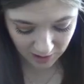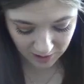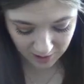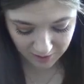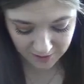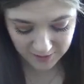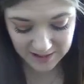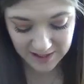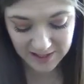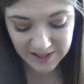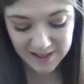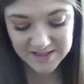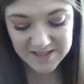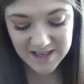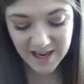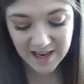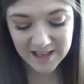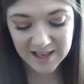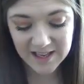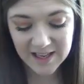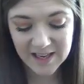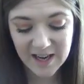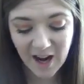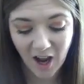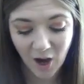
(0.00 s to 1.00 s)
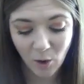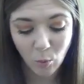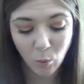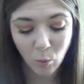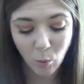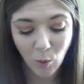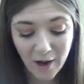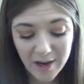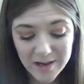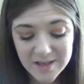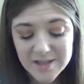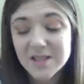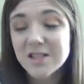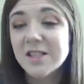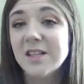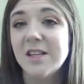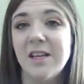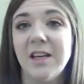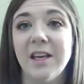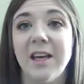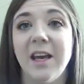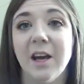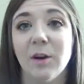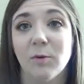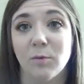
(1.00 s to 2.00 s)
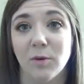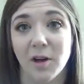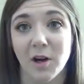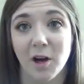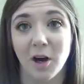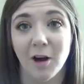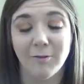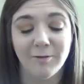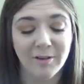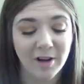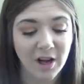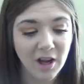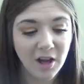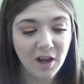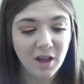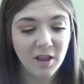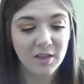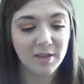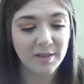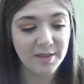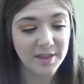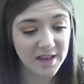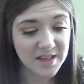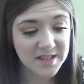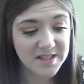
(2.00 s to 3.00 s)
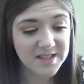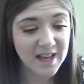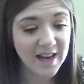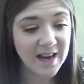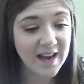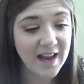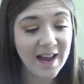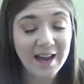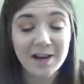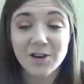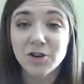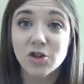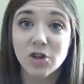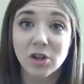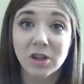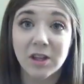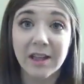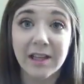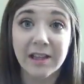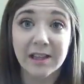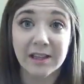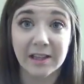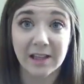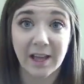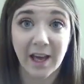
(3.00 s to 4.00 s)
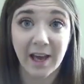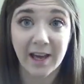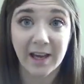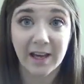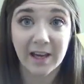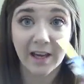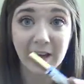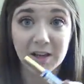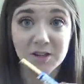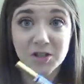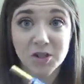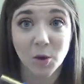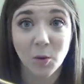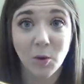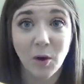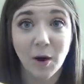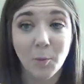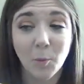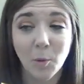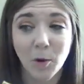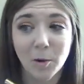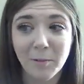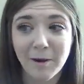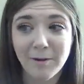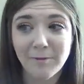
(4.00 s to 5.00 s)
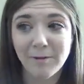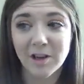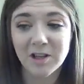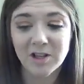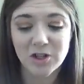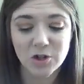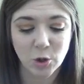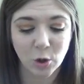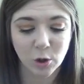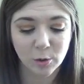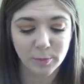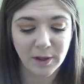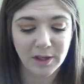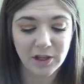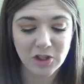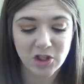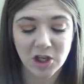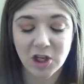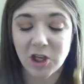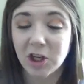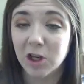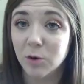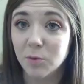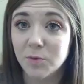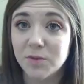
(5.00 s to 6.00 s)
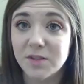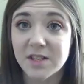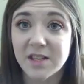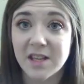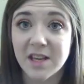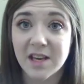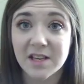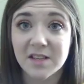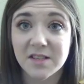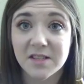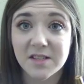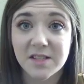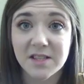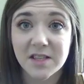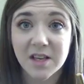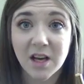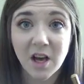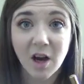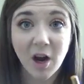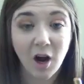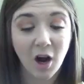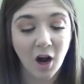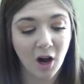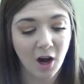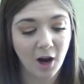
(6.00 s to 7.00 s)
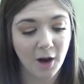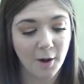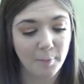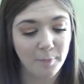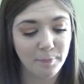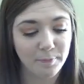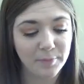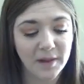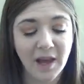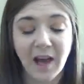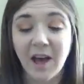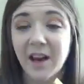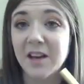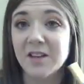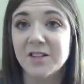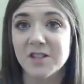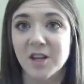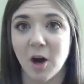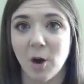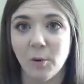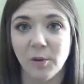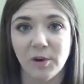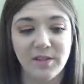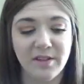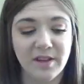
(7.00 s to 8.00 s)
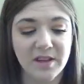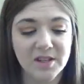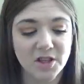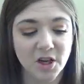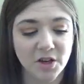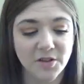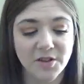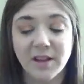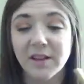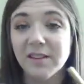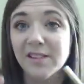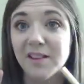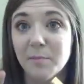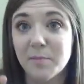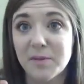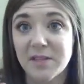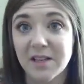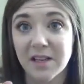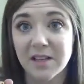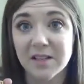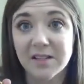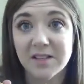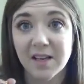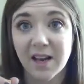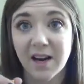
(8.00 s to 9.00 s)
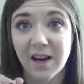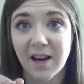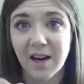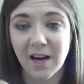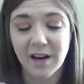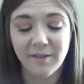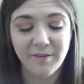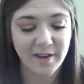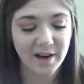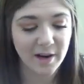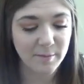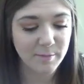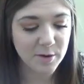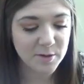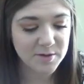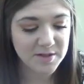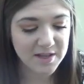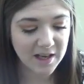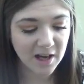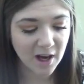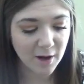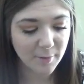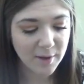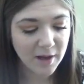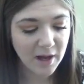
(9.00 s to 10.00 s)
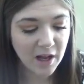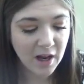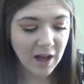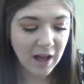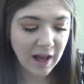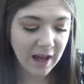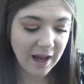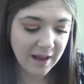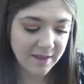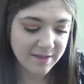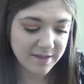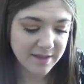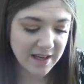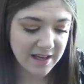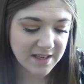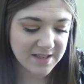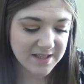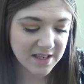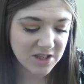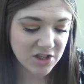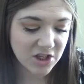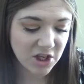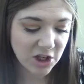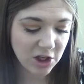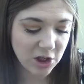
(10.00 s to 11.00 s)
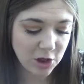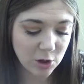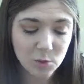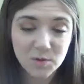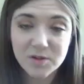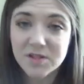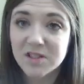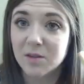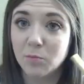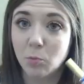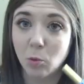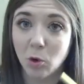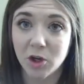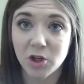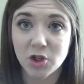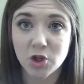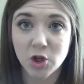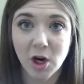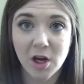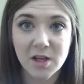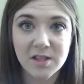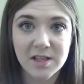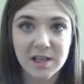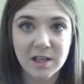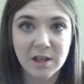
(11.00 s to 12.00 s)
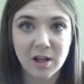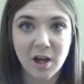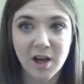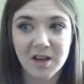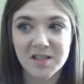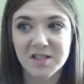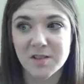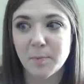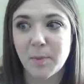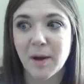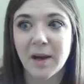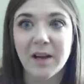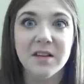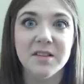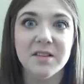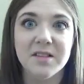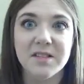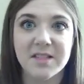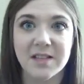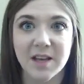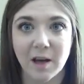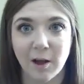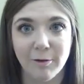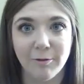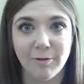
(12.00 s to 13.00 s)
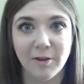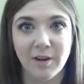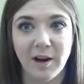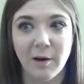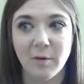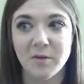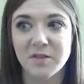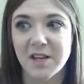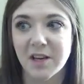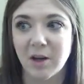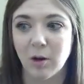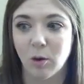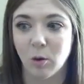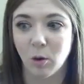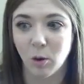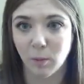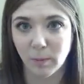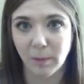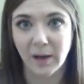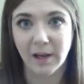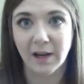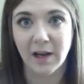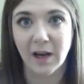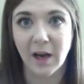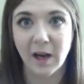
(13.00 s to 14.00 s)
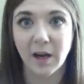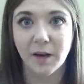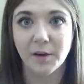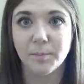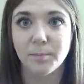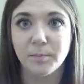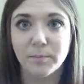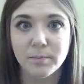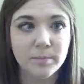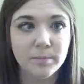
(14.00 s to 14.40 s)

These I cannot wait to get rid of. This I actually like. So one of my friends told me to use this um, on its own. And these are the LipSense that I have that I'm using up. And they said to use the moisturizing gloss by itself. And I was like, oh my god,